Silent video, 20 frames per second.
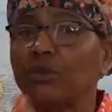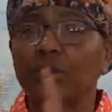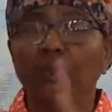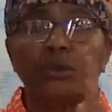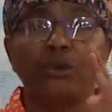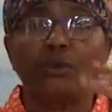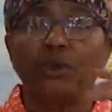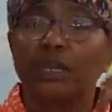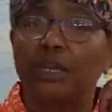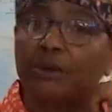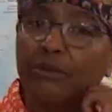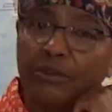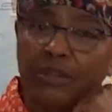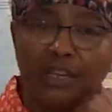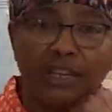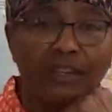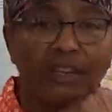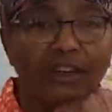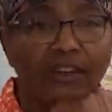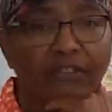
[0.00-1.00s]
you're
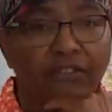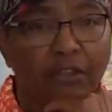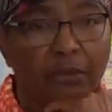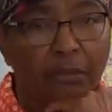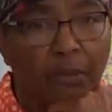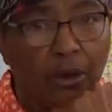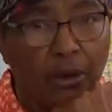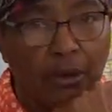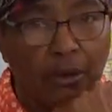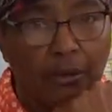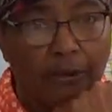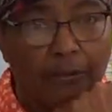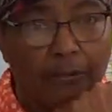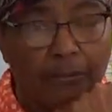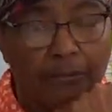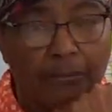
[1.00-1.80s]
guilty of them all.